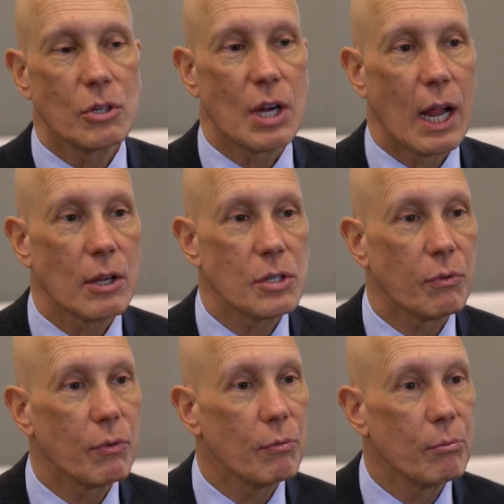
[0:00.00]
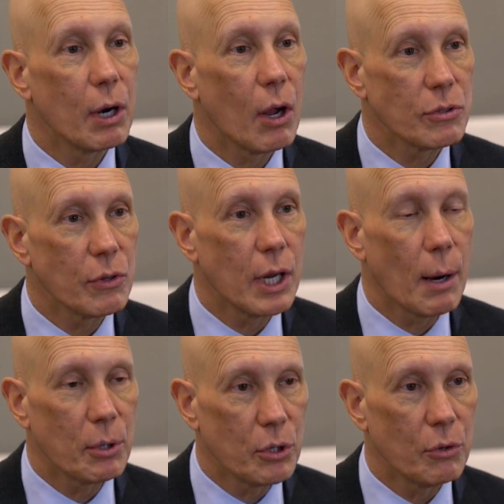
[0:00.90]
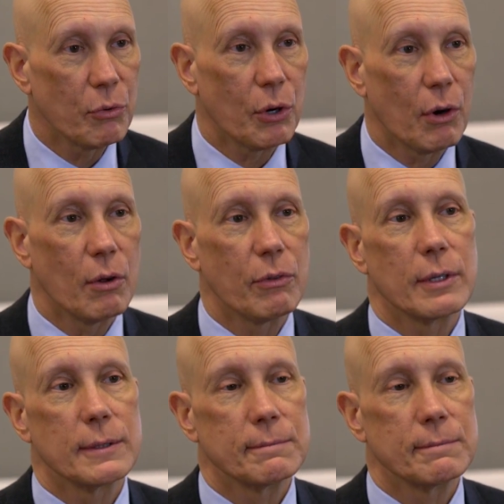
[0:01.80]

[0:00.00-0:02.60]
challenge, but also the opportunity for growth.